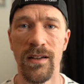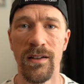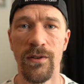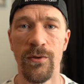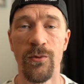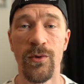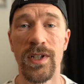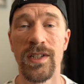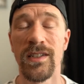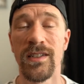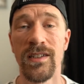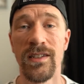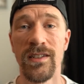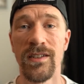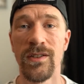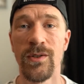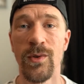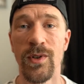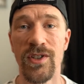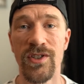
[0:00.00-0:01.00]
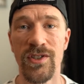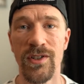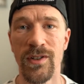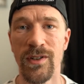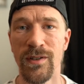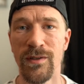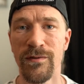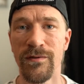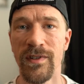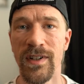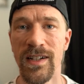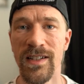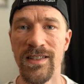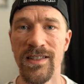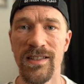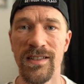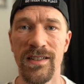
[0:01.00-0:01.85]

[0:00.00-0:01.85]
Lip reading: written to external files.